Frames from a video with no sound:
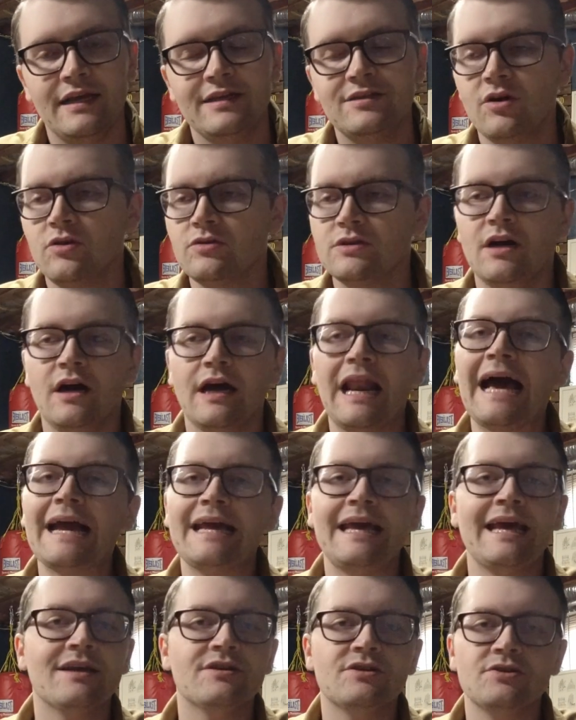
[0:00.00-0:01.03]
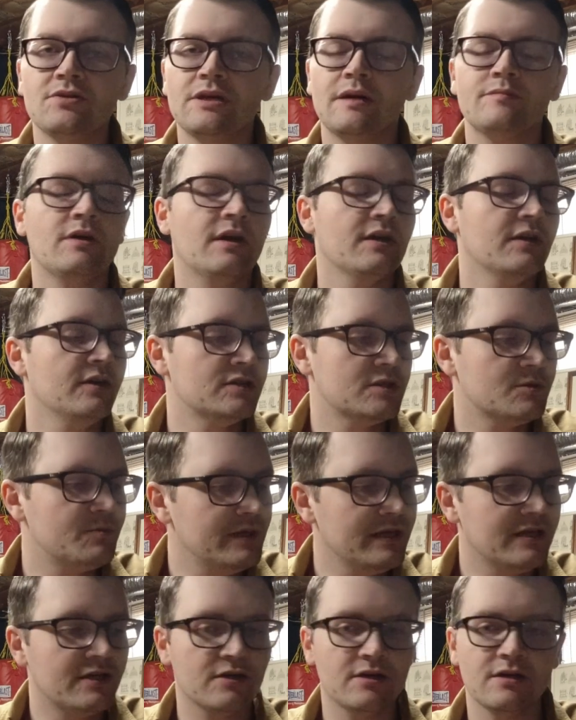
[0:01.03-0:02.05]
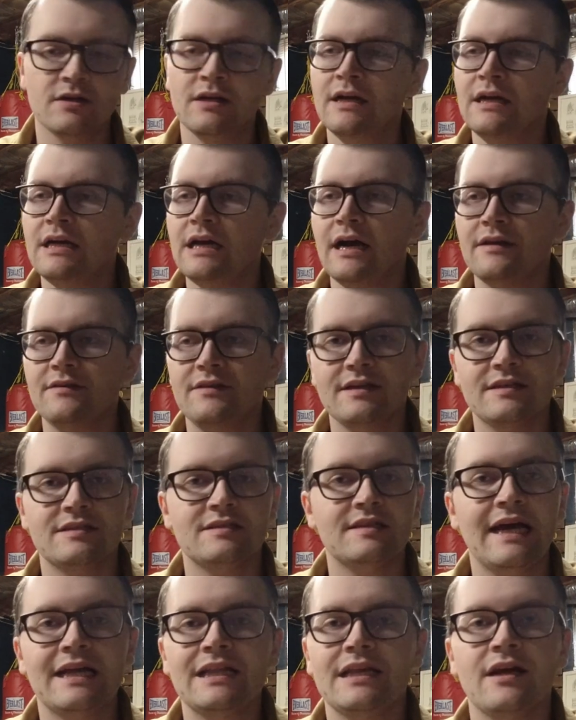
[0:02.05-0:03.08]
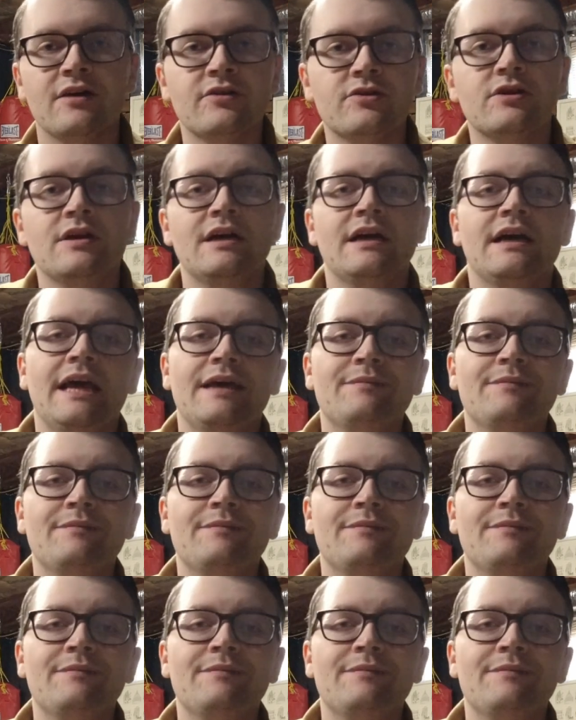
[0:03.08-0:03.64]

He told God, I can't do it. I'm not a good speaker, this, that, and the other.